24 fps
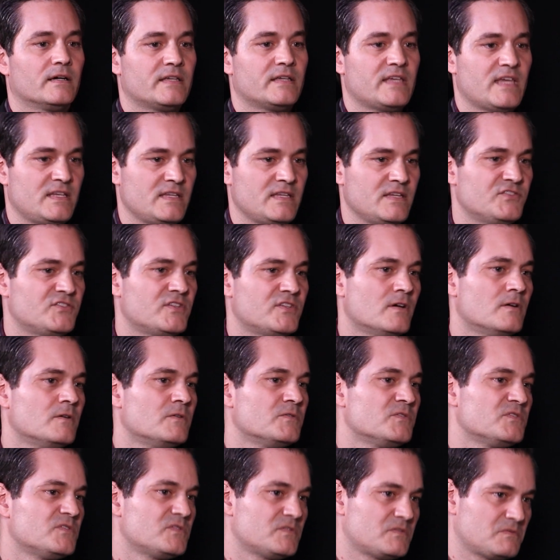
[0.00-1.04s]
kidney
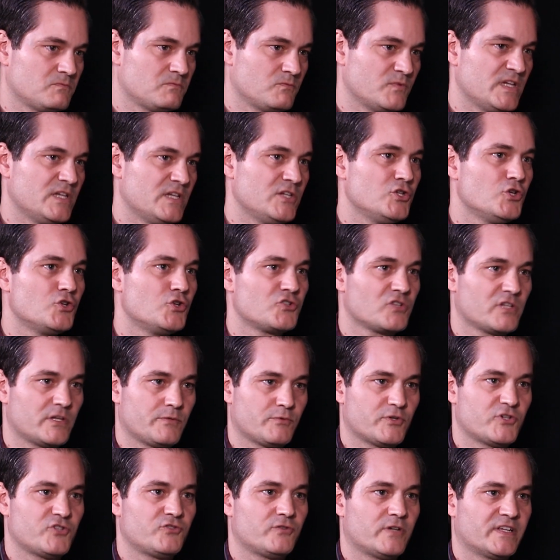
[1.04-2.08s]
stones, we usually
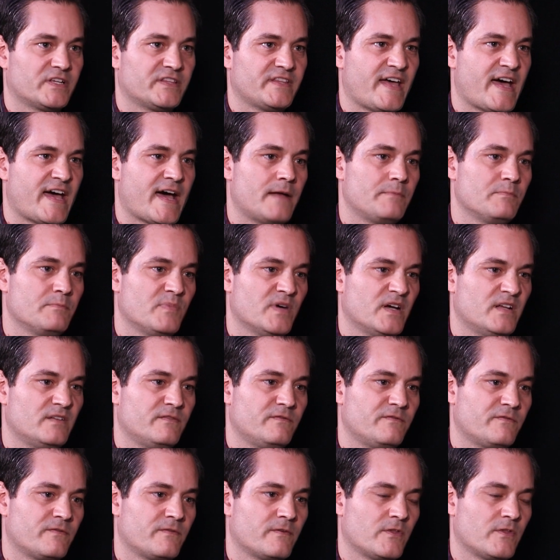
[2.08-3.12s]
restrict that, but
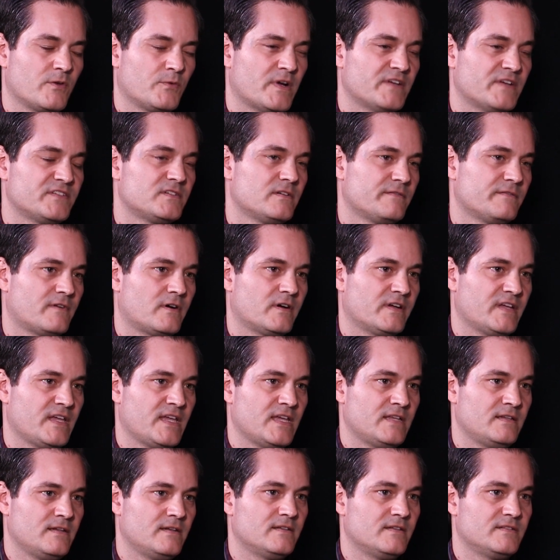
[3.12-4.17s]
for the rest of our
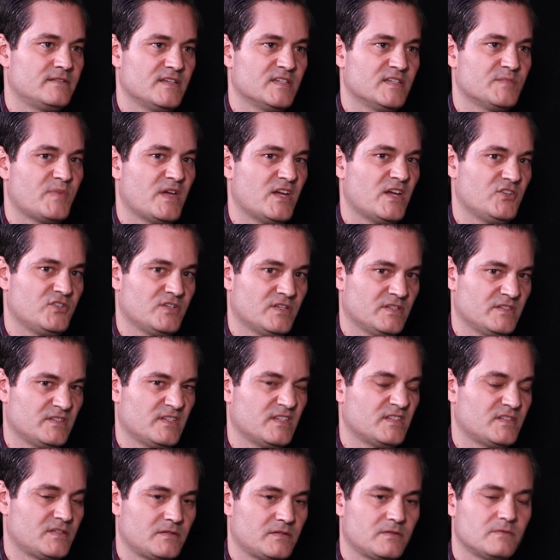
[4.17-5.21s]
kidney disease patients,
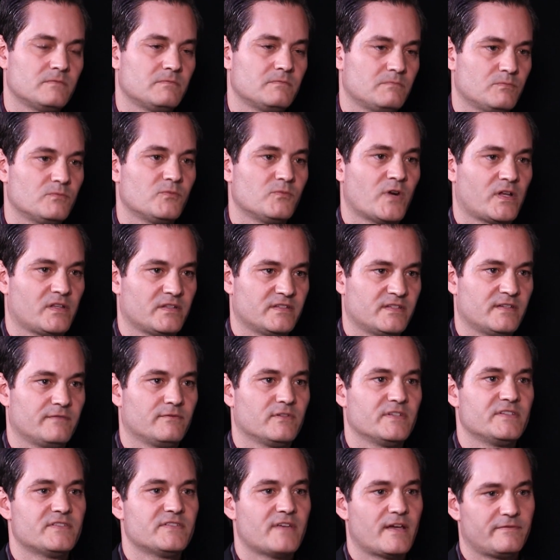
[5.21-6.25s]
it's
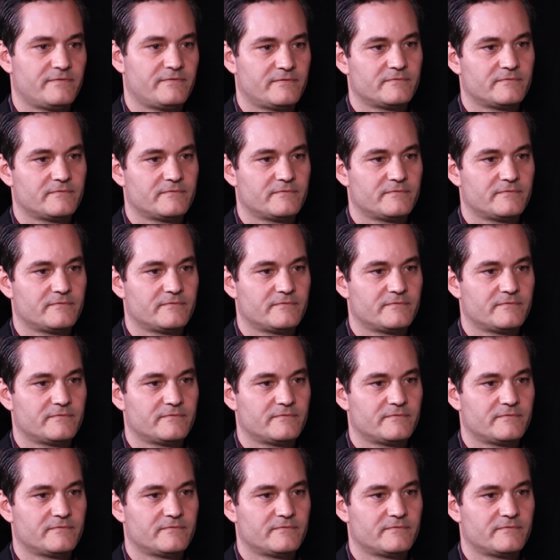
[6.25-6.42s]
relatively safe.